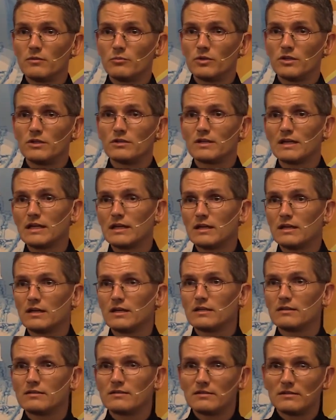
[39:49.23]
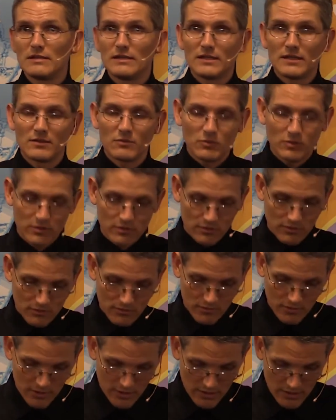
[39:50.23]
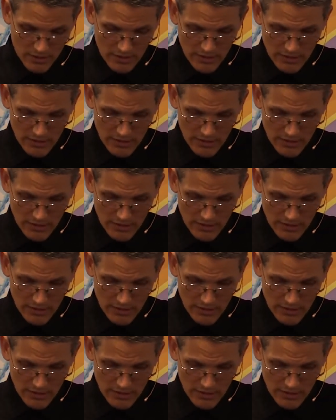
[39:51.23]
but you cannot sing while you're doing it.